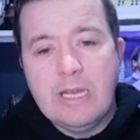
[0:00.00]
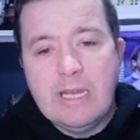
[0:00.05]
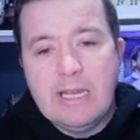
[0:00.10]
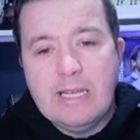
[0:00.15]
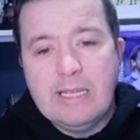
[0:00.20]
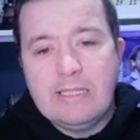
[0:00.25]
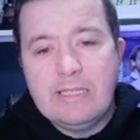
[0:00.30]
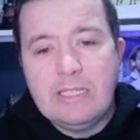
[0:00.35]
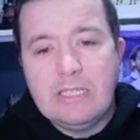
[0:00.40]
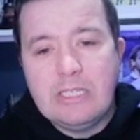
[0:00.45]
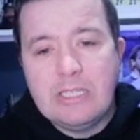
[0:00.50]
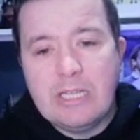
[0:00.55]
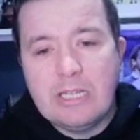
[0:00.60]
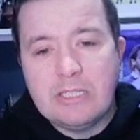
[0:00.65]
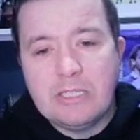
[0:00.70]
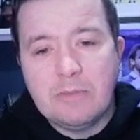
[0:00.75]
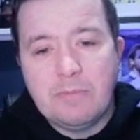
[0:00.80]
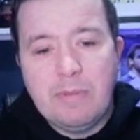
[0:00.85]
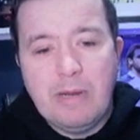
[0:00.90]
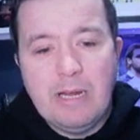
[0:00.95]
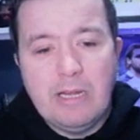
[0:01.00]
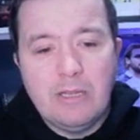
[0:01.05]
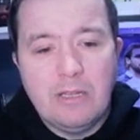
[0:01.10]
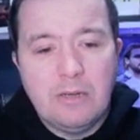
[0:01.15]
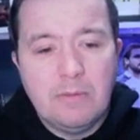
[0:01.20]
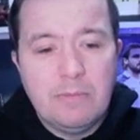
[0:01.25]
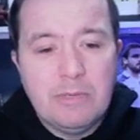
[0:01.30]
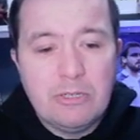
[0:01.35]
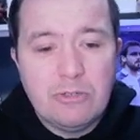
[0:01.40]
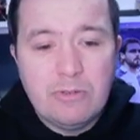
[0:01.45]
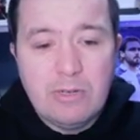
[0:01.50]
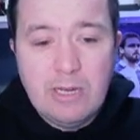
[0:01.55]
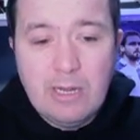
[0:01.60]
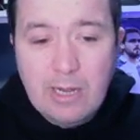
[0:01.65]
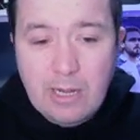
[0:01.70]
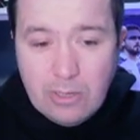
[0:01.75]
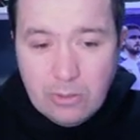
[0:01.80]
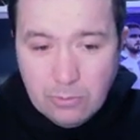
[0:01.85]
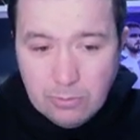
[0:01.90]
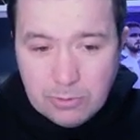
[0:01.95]
Is this chance to pile on a misery?
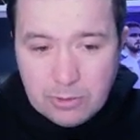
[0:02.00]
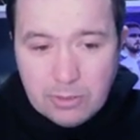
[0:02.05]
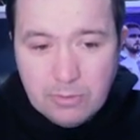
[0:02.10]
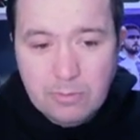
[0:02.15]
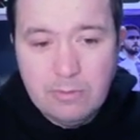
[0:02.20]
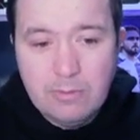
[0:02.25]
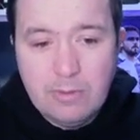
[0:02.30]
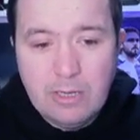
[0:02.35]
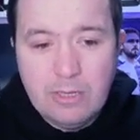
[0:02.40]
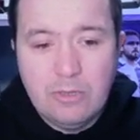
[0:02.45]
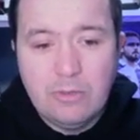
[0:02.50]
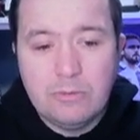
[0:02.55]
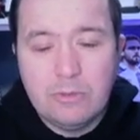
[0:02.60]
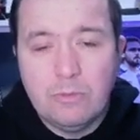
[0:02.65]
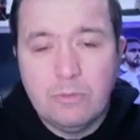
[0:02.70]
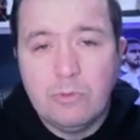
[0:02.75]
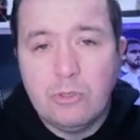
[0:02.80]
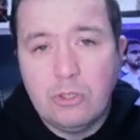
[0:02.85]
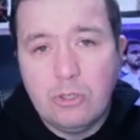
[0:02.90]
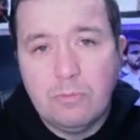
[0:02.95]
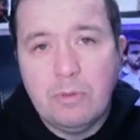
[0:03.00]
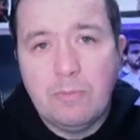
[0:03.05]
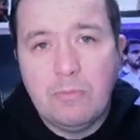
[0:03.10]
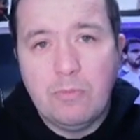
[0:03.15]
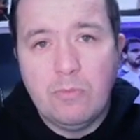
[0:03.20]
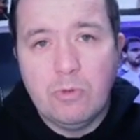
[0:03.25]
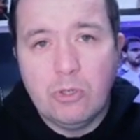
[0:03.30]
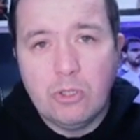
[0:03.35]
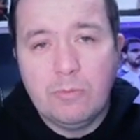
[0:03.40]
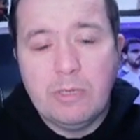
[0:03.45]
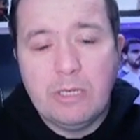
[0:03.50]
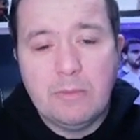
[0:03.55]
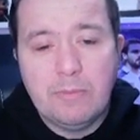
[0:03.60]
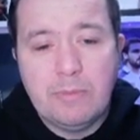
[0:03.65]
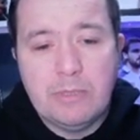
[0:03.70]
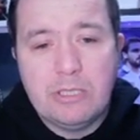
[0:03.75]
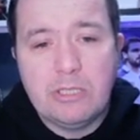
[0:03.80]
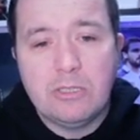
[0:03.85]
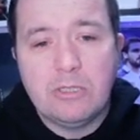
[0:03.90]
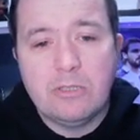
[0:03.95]
I hope so. I hope so. We should be we should be in a
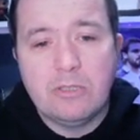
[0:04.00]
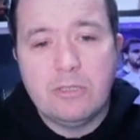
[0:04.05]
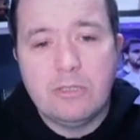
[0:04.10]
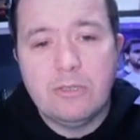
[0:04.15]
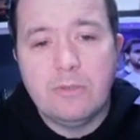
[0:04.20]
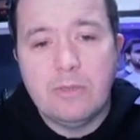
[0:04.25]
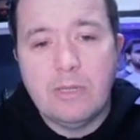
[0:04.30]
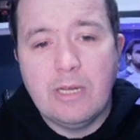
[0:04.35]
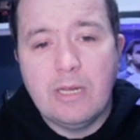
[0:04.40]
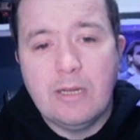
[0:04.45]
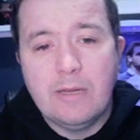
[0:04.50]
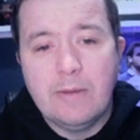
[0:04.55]
position to do that.